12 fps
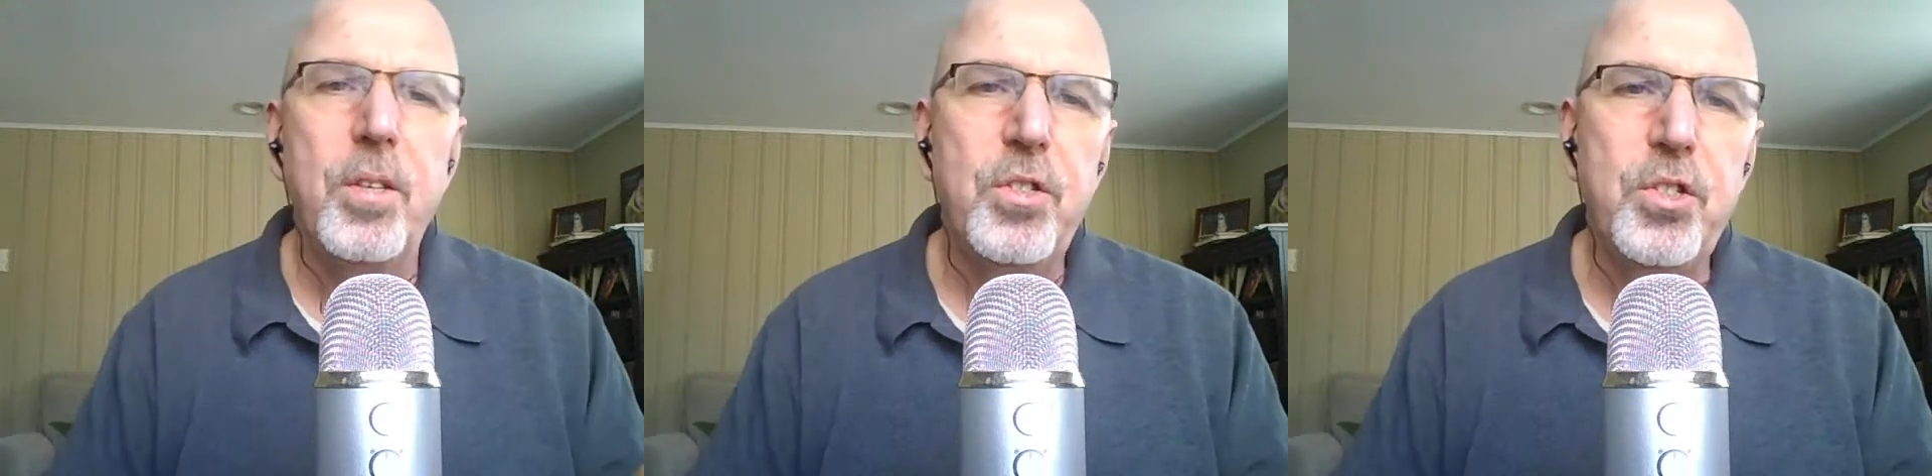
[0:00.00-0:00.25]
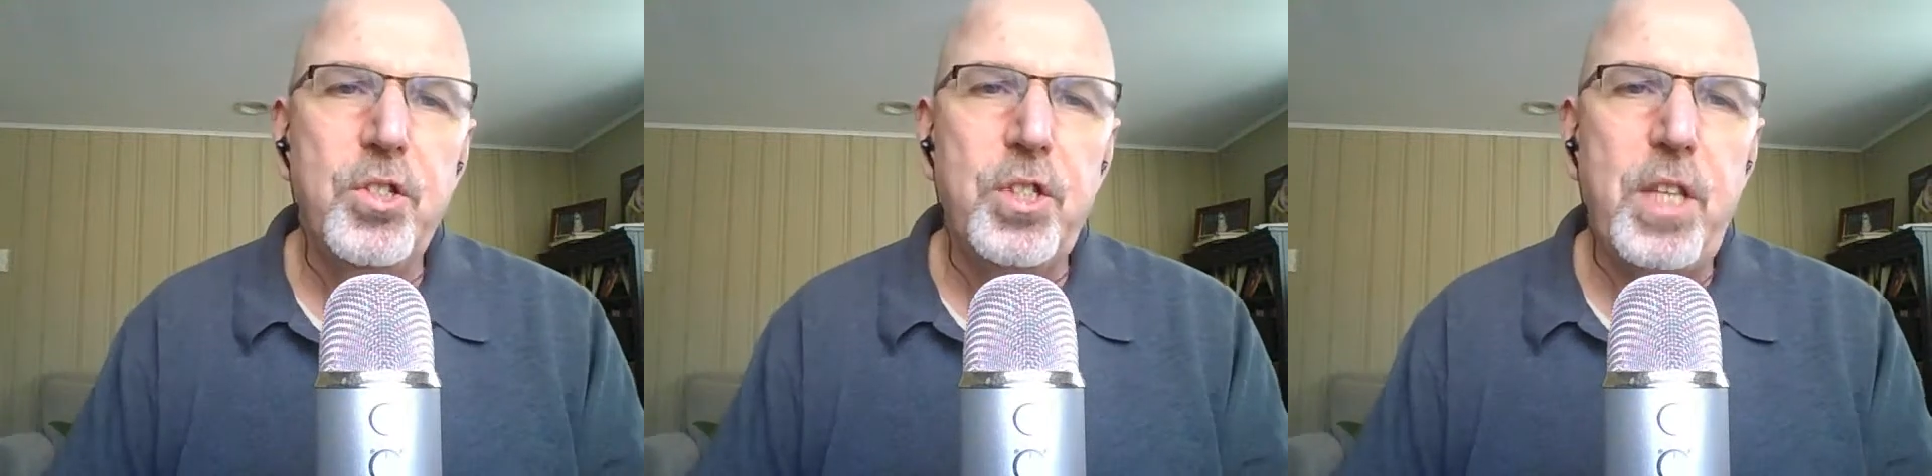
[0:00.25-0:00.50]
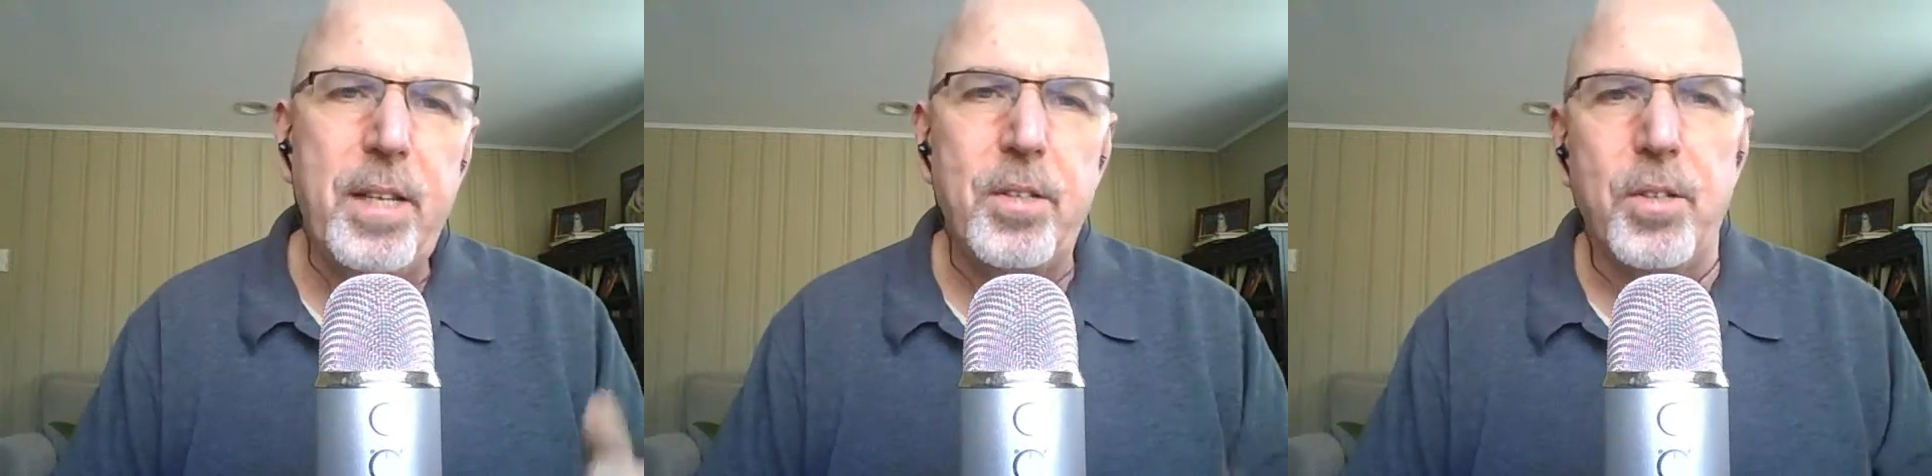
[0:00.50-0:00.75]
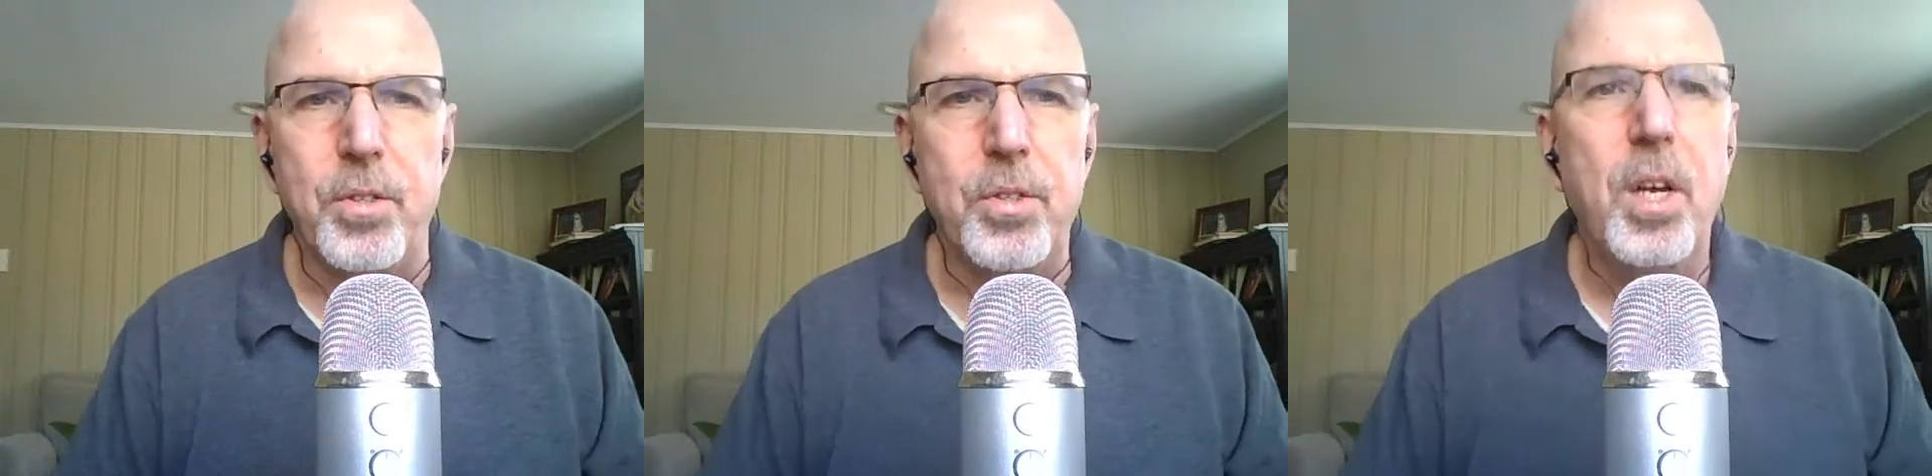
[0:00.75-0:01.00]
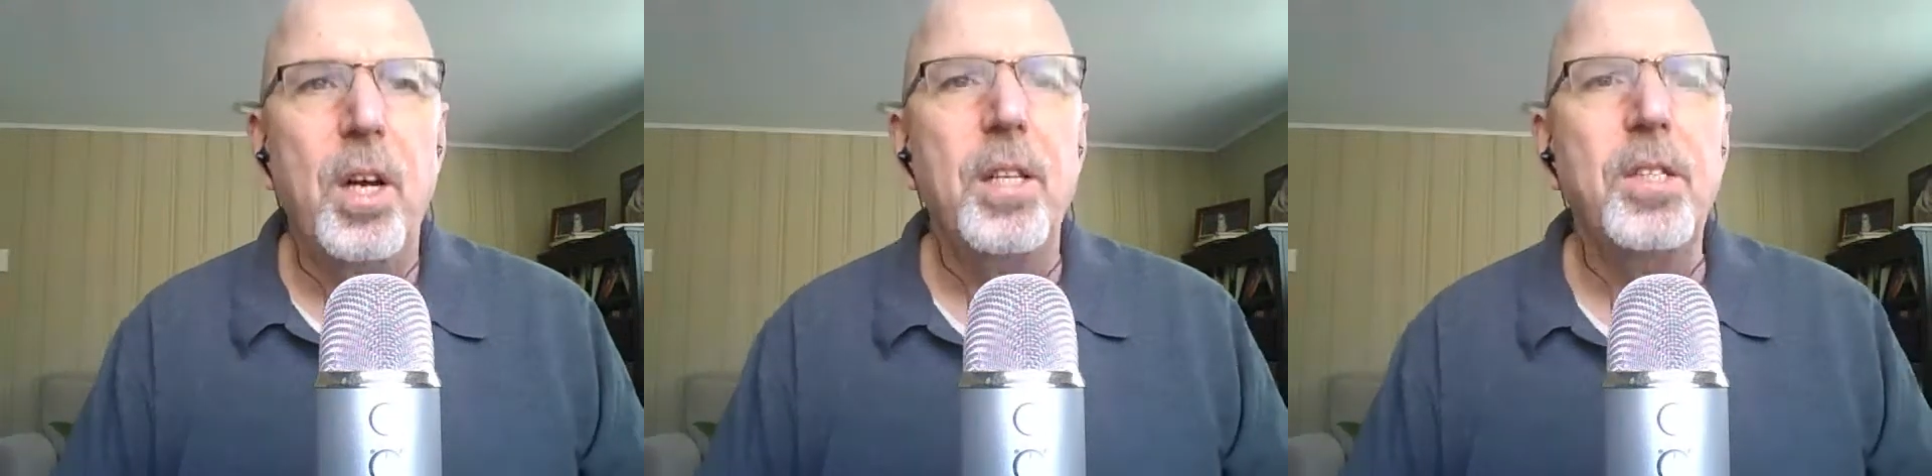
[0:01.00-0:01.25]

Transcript: Sanders,